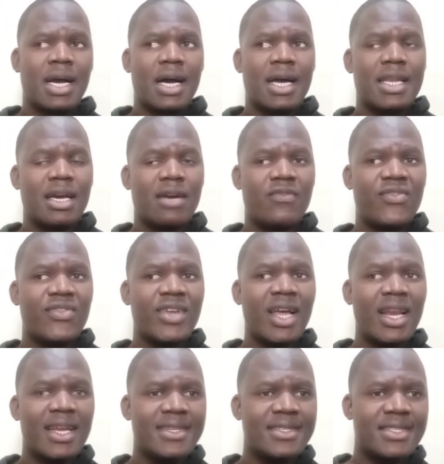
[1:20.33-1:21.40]
And I have
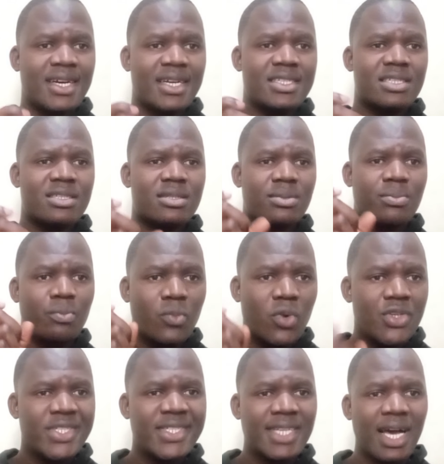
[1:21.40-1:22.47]
realized that
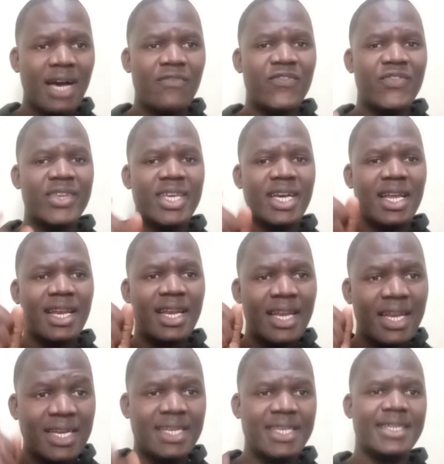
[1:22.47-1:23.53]
most
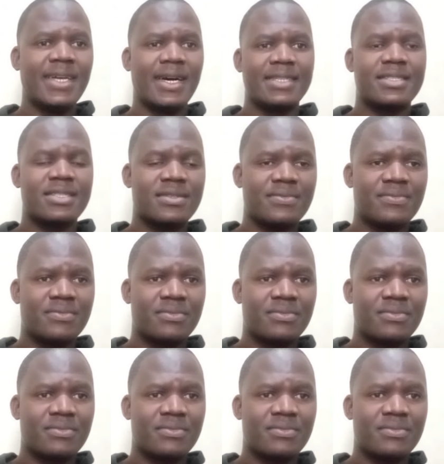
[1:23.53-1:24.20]
African leaders